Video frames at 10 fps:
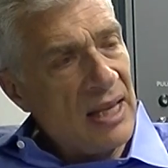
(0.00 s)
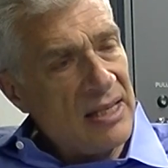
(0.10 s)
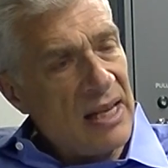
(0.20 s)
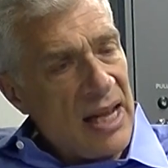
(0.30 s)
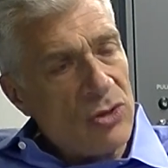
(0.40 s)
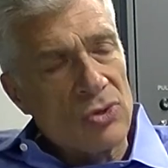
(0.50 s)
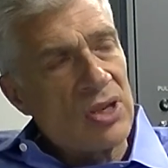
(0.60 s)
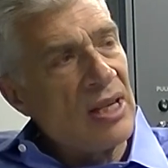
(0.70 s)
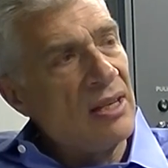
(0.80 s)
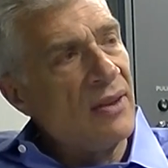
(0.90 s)
an
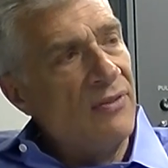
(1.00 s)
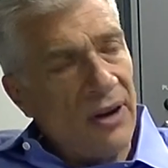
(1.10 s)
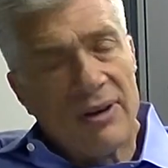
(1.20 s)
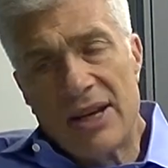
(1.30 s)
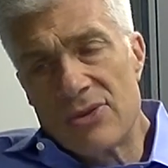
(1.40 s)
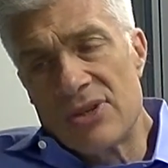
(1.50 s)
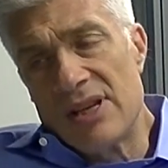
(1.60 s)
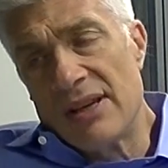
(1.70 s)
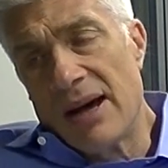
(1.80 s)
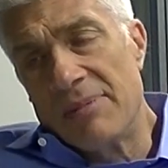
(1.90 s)
interesting, very
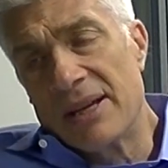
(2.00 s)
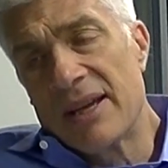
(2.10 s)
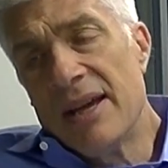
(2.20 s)
interesting topic.